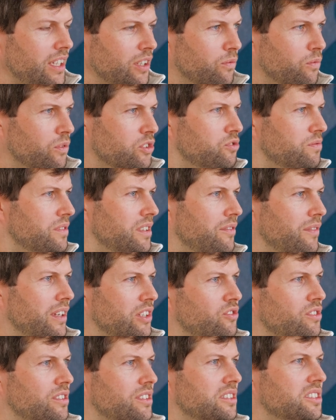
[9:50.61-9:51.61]
which we
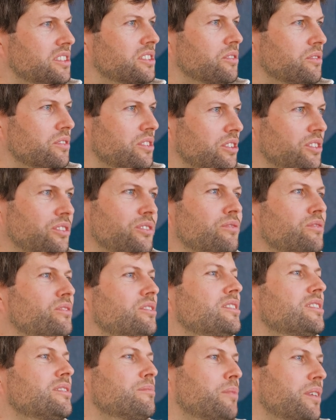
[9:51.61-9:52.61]
eventually
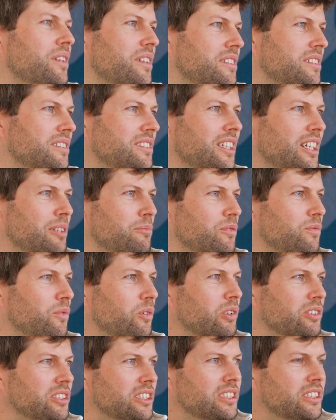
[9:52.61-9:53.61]
discontinued, but at the time it
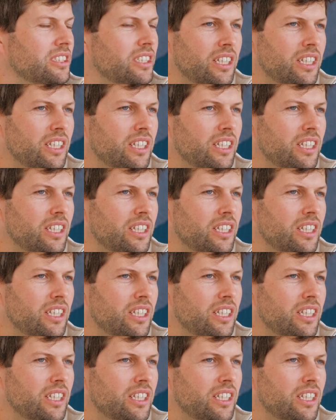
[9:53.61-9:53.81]
was.